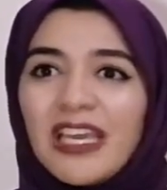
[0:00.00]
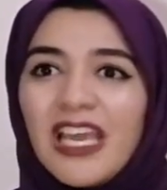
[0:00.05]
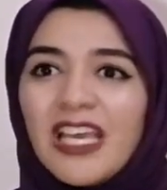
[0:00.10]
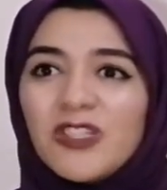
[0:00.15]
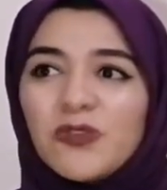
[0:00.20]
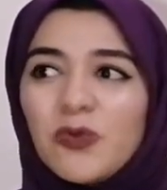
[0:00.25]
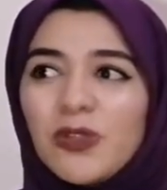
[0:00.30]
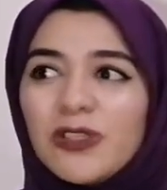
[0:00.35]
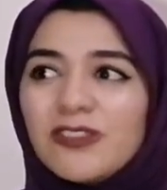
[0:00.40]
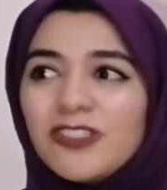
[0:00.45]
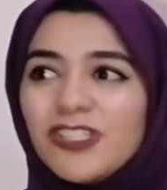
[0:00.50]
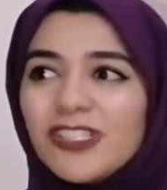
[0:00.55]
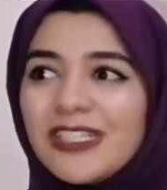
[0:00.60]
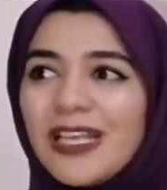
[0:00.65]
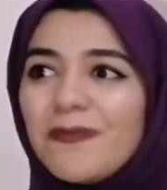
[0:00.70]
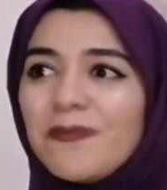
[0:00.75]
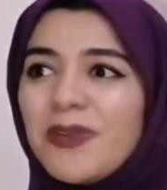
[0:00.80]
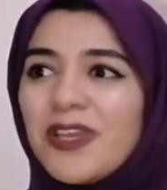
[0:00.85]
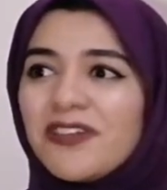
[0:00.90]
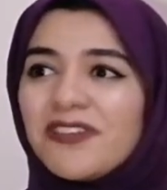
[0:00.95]
It will just
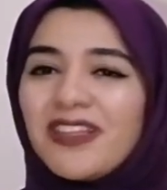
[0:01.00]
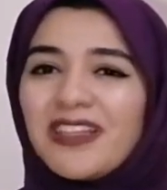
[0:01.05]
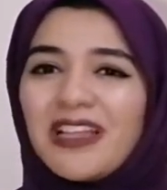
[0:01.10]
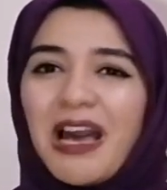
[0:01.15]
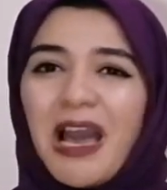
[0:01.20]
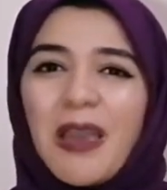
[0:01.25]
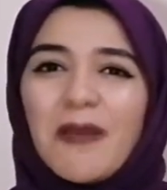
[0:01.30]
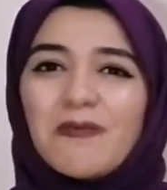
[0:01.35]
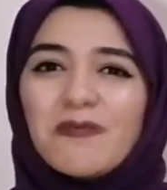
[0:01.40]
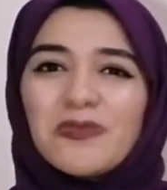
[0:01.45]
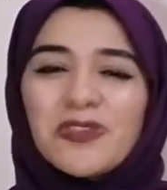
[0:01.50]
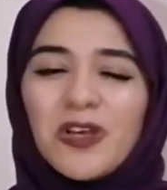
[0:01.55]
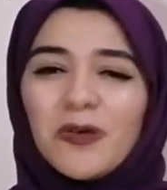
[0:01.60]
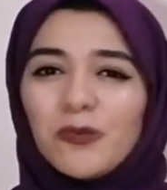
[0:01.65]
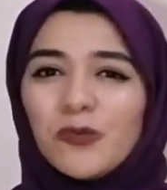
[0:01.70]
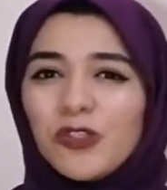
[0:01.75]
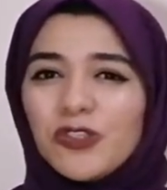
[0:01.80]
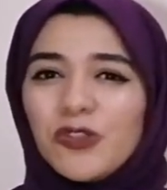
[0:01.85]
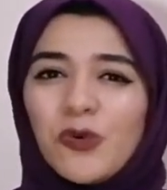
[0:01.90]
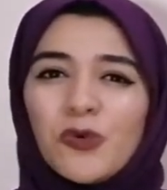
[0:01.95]
appear that I'm
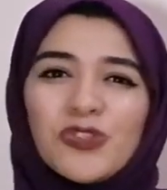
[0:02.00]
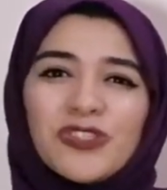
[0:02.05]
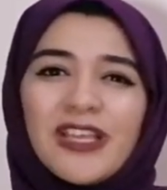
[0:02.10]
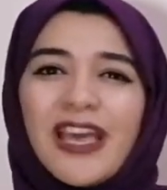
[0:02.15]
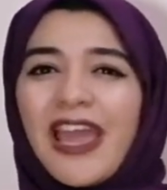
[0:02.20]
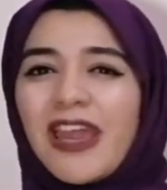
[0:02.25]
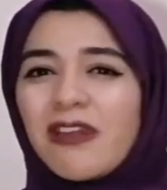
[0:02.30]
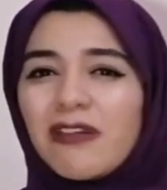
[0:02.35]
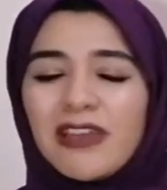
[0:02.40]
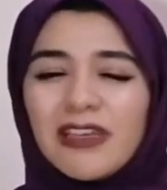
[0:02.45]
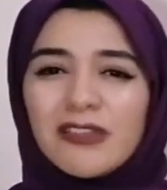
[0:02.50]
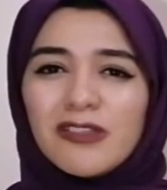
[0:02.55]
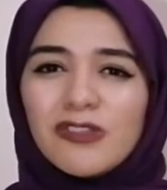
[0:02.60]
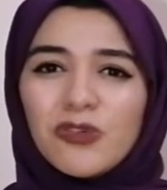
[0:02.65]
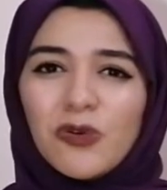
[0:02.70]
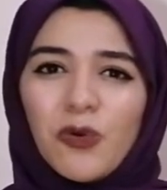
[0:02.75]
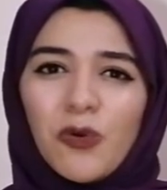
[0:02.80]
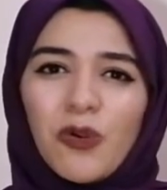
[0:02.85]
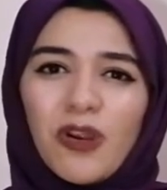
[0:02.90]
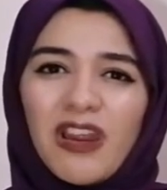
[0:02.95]
someone who's arrogant
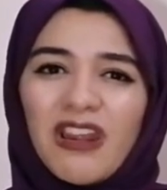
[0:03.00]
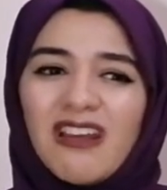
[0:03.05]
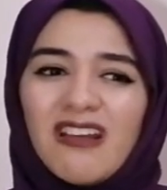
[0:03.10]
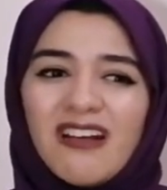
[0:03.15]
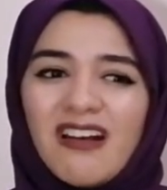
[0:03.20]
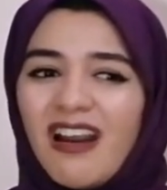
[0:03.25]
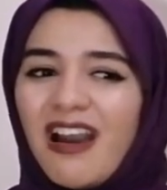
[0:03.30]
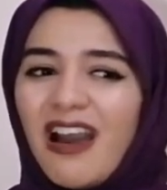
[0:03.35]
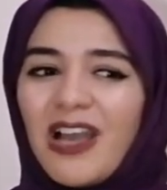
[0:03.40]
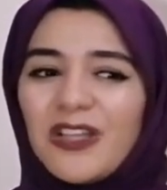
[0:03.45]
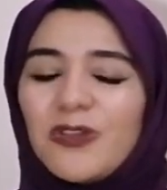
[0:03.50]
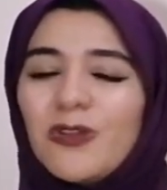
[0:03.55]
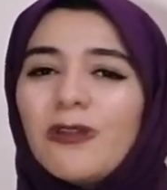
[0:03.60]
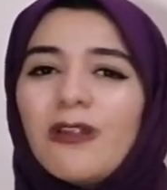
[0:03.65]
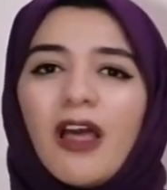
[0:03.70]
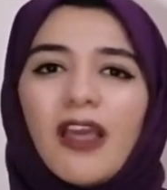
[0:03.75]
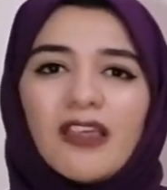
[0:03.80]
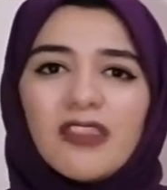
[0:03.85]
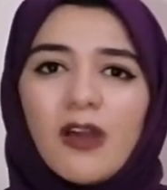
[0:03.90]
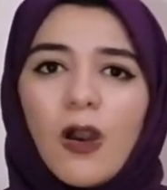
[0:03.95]
or I don't
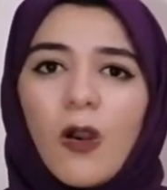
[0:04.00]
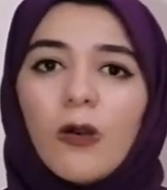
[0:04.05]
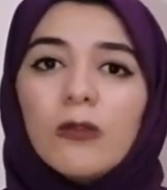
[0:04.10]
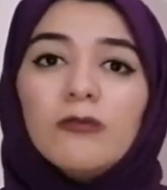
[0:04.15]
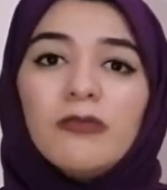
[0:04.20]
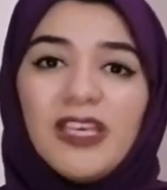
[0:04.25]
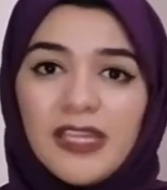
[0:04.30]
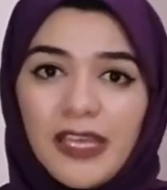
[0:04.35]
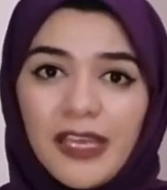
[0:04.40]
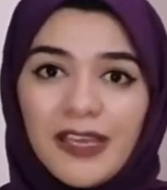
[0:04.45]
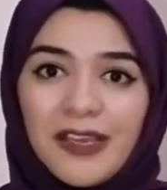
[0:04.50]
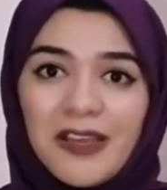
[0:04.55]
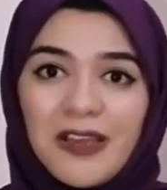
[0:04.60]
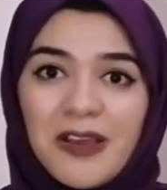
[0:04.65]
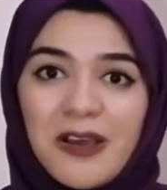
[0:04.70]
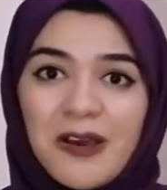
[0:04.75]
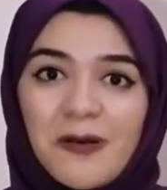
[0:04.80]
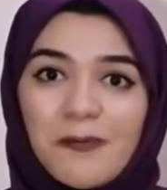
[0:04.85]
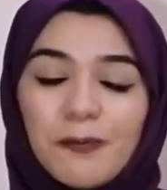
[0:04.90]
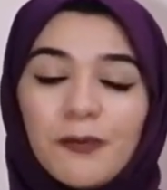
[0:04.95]
like the whole meeting.
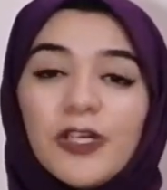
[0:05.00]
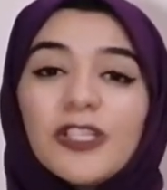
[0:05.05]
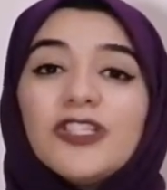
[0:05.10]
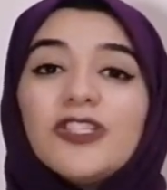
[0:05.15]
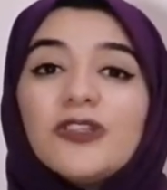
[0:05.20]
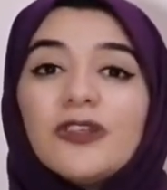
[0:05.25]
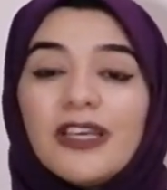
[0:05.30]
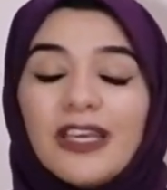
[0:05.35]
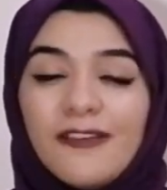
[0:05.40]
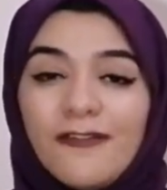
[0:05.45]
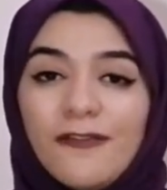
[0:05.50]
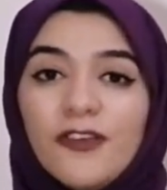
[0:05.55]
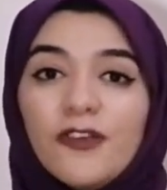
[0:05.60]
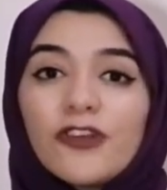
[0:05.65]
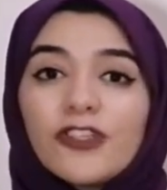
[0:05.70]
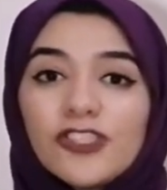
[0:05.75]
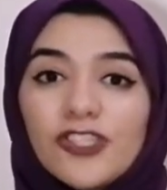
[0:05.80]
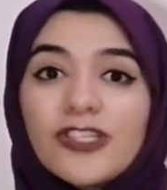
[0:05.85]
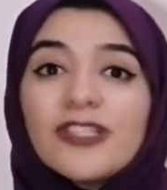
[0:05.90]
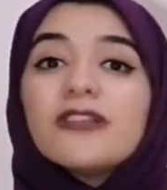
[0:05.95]
But if
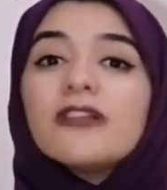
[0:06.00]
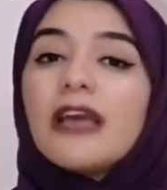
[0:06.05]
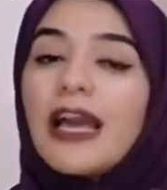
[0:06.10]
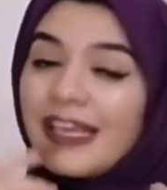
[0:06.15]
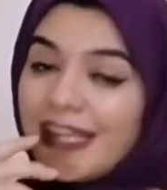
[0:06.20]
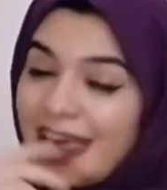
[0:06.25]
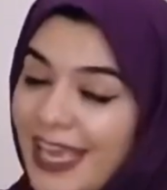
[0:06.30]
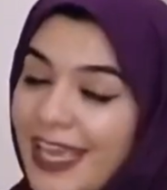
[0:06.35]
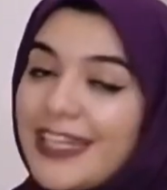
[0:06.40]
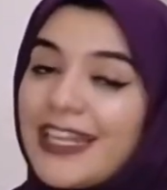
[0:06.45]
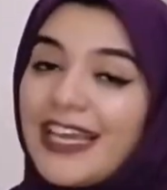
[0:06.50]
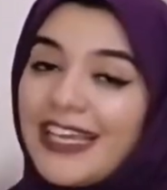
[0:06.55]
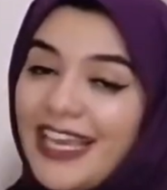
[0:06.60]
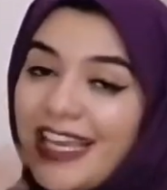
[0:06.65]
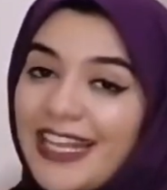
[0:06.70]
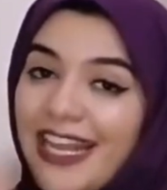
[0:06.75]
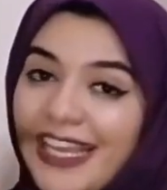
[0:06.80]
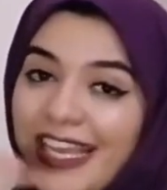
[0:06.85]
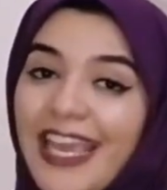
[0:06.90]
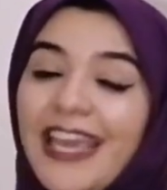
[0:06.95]
you're just
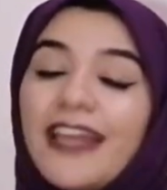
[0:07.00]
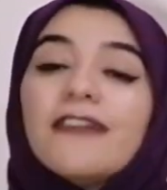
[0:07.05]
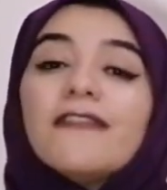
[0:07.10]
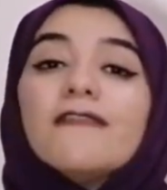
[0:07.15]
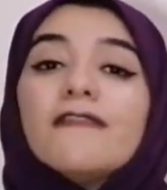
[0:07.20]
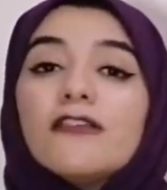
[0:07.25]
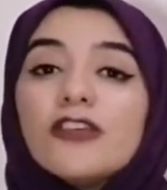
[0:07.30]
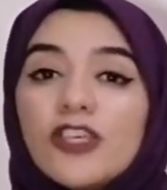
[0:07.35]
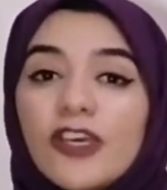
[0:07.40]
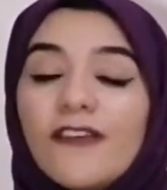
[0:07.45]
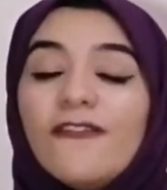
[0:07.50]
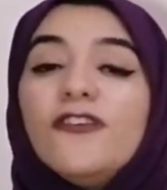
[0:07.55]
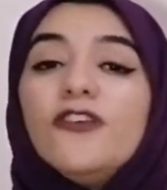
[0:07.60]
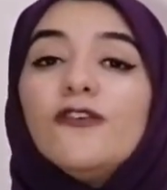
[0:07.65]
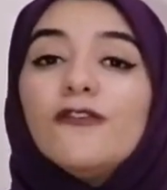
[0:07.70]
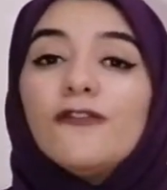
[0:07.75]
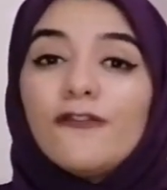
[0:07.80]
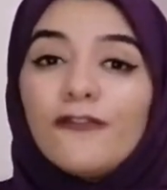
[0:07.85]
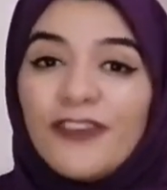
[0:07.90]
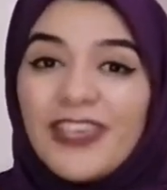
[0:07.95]
again, if you
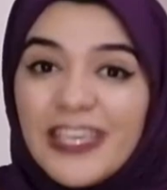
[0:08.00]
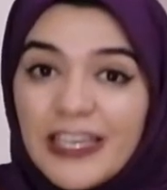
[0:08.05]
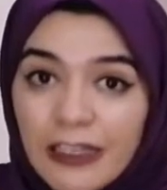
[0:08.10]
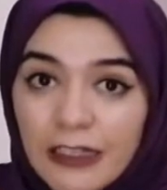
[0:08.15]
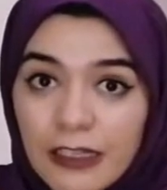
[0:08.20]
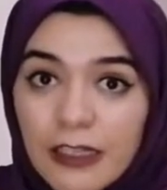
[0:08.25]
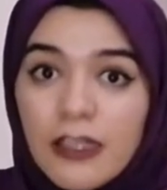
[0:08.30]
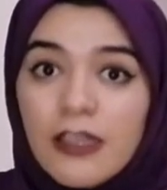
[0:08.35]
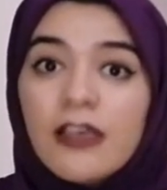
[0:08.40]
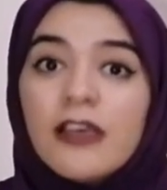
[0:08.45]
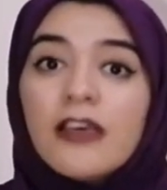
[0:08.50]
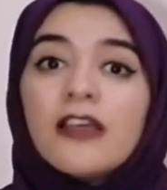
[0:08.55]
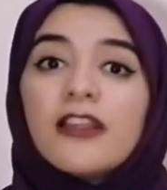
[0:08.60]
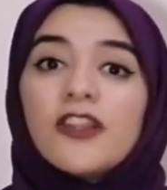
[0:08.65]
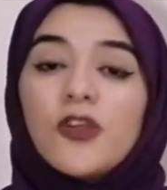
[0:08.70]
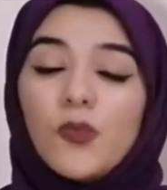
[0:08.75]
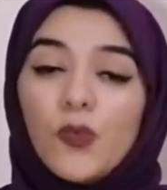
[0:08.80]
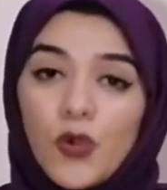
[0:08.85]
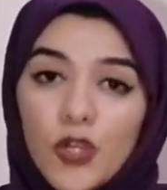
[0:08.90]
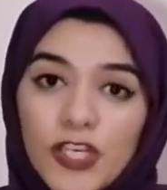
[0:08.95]
feel
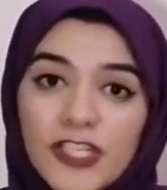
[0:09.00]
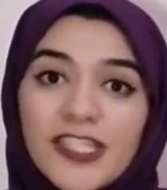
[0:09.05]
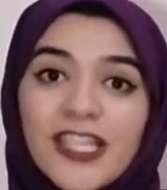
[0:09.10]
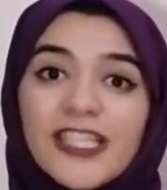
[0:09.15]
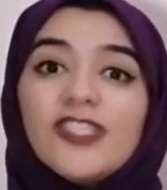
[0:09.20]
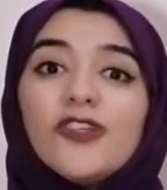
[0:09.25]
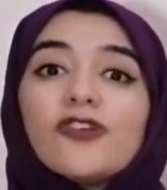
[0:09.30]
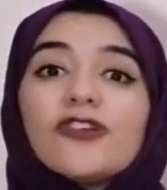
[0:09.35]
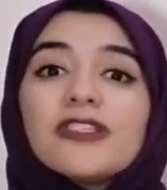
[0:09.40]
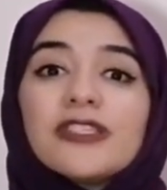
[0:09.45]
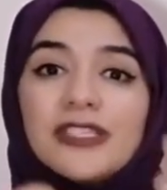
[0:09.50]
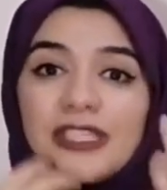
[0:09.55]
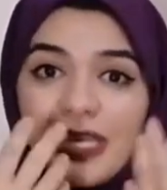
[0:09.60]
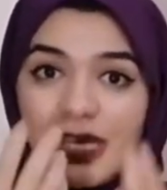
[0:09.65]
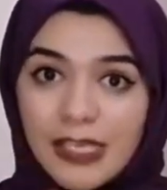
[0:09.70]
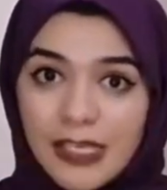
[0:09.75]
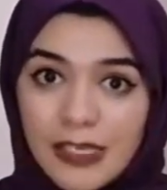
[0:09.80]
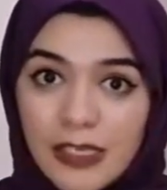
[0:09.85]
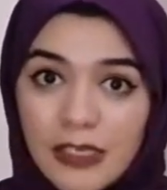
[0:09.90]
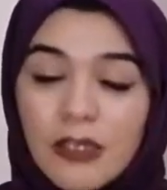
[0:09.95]
the words that you're
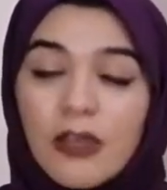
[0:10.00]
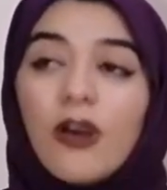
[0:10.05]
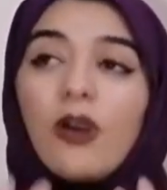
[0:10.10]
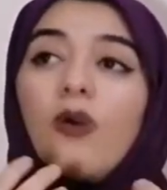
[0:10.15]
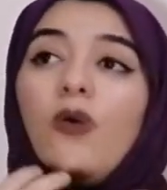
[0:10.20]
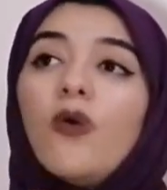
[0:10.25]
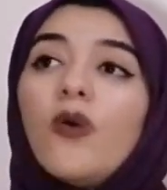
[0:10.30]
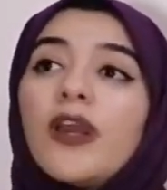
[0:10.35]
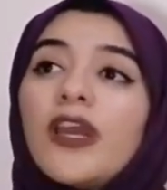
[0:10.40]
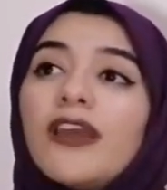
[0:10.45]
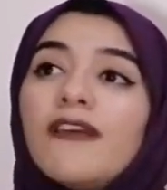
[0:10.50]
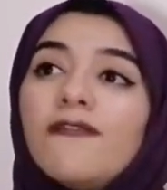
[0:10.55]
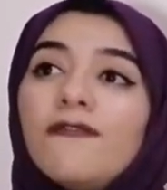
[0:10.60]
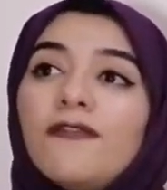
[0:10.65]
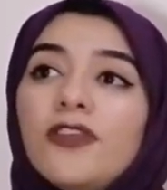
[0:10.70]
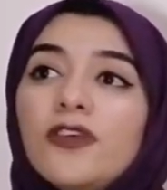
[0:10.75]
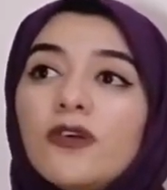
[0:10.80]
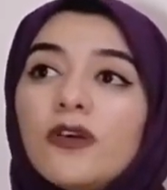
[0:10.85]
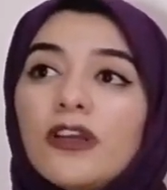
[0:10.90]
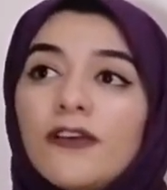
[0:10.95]
saying, or if
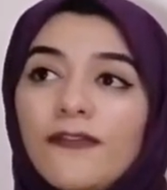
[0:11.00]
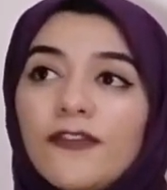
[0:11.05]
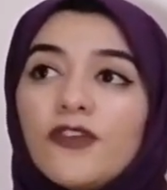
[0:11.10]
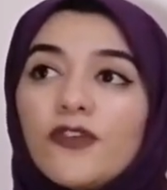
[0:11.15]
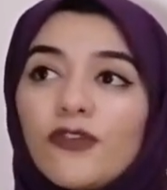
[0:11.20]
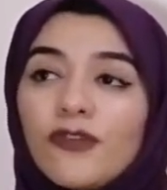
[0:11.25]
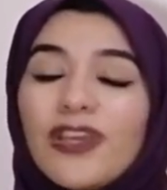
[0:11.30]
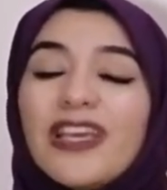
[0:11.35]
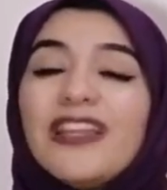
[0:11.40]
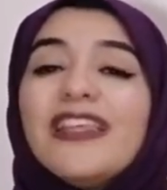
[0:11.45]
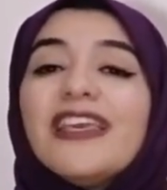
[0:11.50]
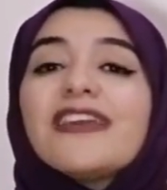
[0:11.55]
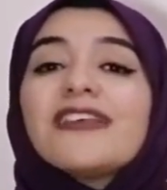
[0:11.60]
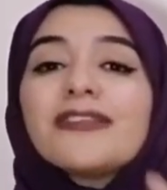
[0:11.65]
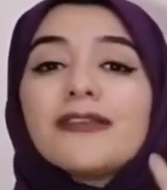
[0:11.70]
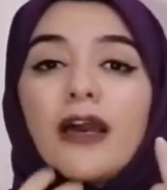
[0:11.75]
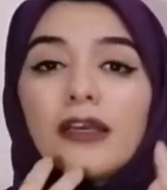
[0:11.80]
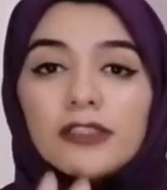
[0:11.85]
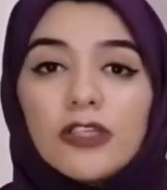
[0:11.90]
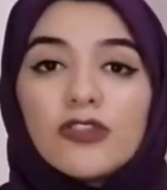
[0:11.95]
you're really
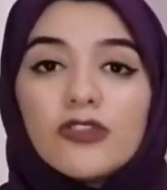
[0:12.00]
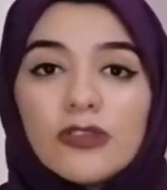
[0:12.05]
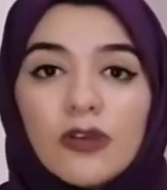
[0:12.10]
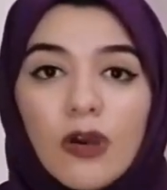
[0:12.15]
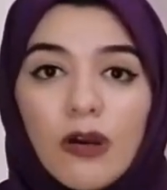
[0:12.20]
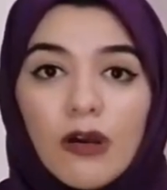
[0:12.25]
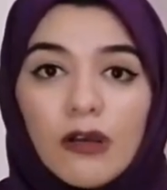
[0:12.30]
excited,